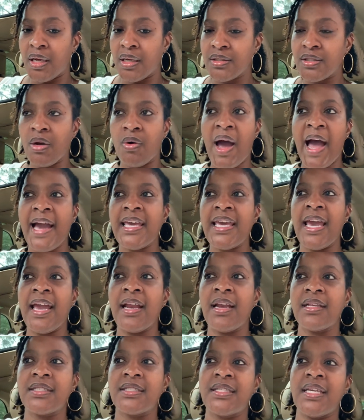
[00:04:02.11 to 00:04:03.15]
So I
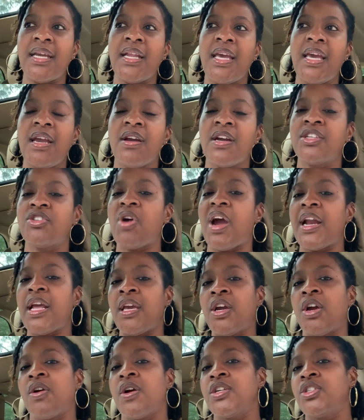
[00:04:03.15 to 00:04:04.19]
can't sit here and try to
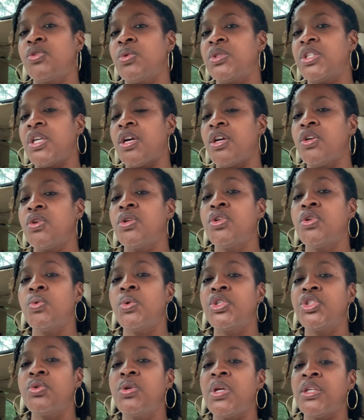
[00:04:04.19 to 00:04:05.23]
encourage you and tell you to do
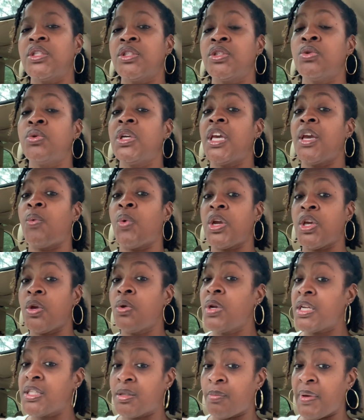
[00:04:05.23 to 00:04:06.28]
what you need to do to get where you
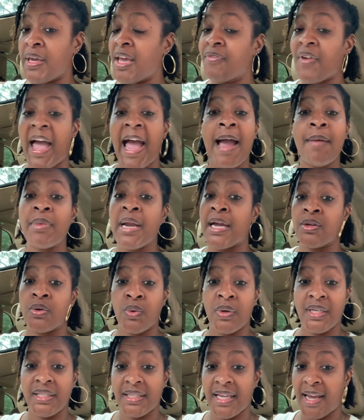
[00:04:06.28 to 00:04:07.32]
need to be if I'm not
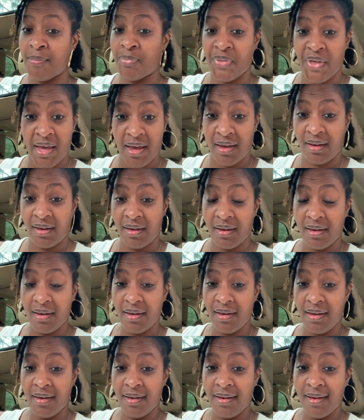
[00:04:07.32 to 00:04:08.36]
doing the same thing.
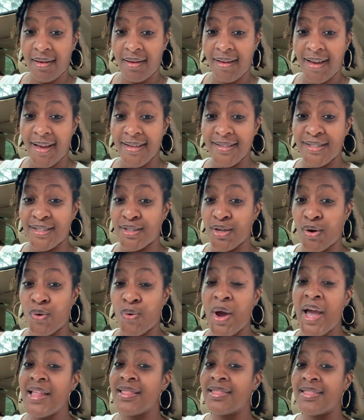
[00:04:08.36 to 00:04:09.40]

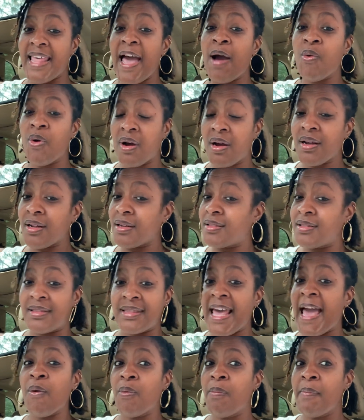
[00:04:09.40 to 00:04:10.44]
So that
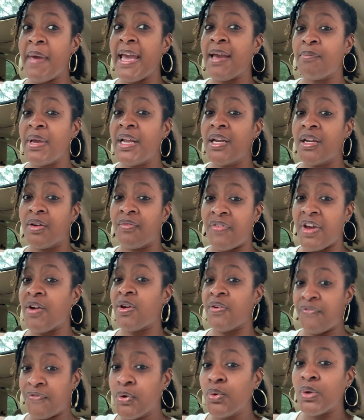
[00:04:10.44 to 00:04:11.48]
will make me look
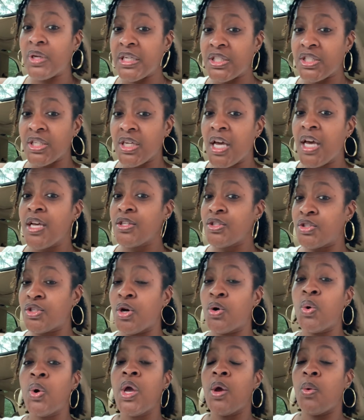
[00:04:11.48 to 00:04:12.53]
very foolish.
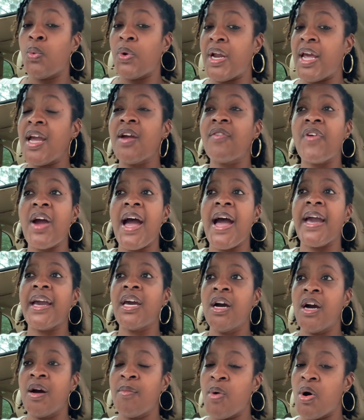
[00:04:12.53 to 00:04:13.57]
So whenever I
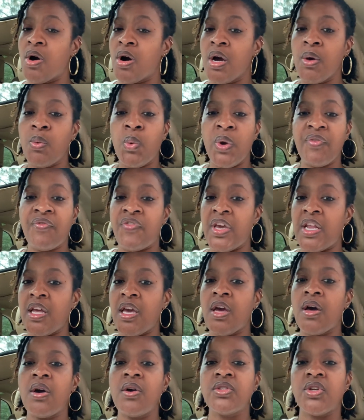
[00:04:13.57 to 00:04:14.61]
come on with
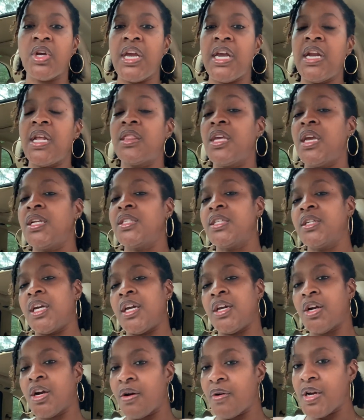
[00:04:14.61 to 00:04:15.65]
videos or anything to
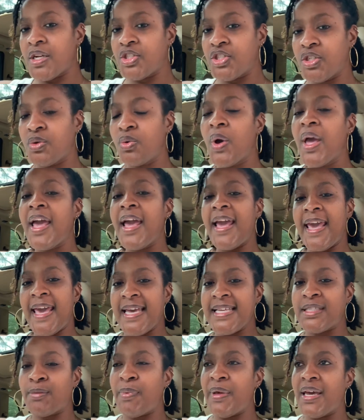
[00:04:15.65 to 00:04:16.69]
encourage you,
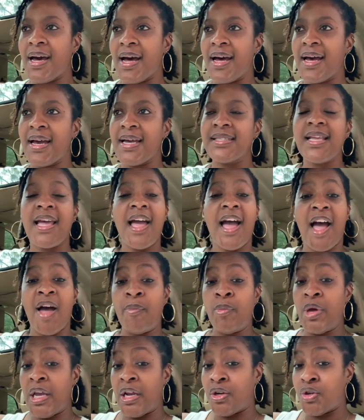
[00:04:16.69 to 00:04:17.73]
it's because
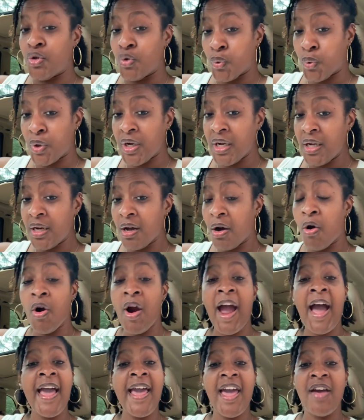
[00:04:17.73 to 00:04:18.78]
I'm enduring it, or
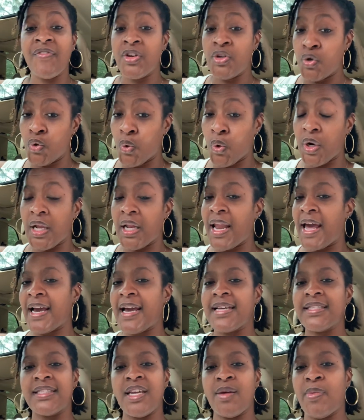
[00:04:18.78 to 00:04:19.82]
I have endured it, like
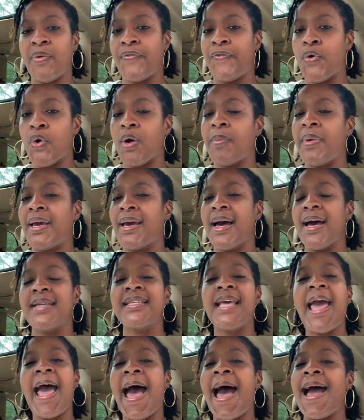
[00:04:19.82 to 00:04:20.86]
I said before, because
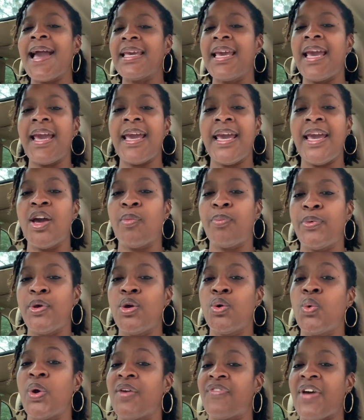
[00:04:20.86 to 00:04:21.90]
I can't help
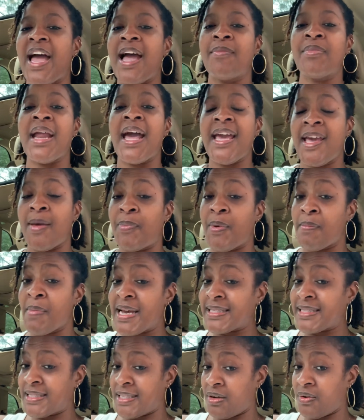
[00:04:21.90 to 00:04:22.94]
you if I'm not helping
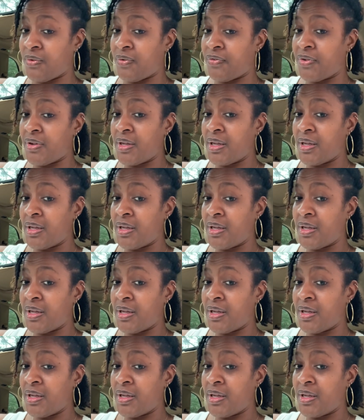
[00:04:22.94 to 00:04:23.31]
myself.